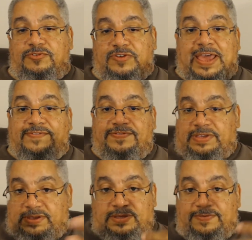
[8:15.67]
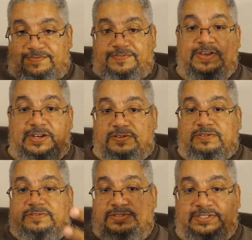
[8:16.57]
traffic
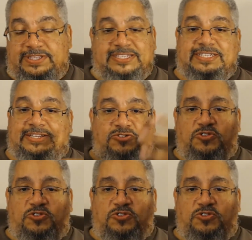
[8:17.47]
funnels and things like that.